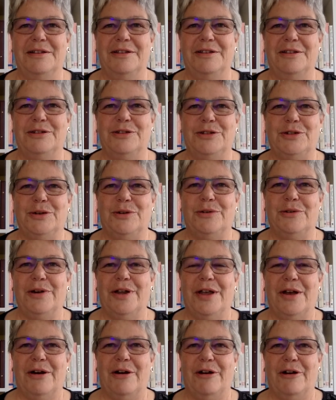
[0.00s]
the
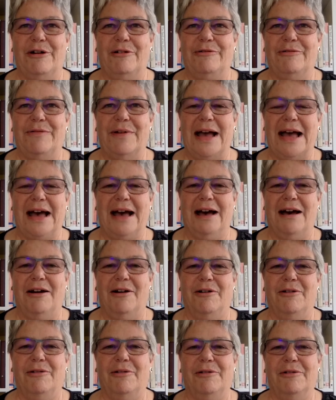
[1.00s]
story of
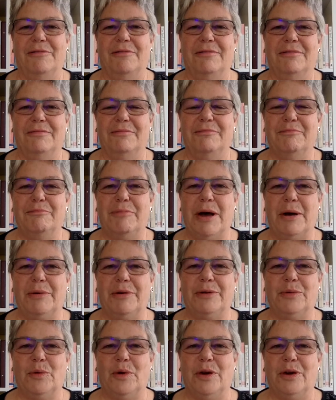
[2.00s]
how
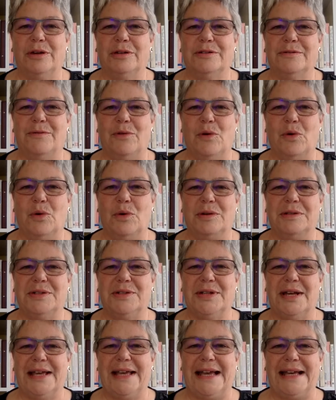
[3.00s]
Bowen works for
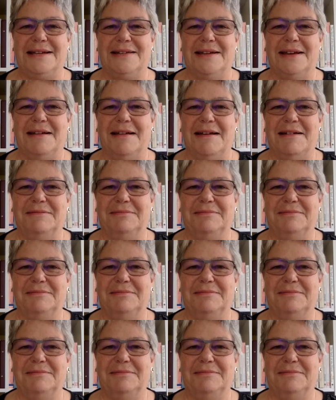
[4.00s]
sciatica.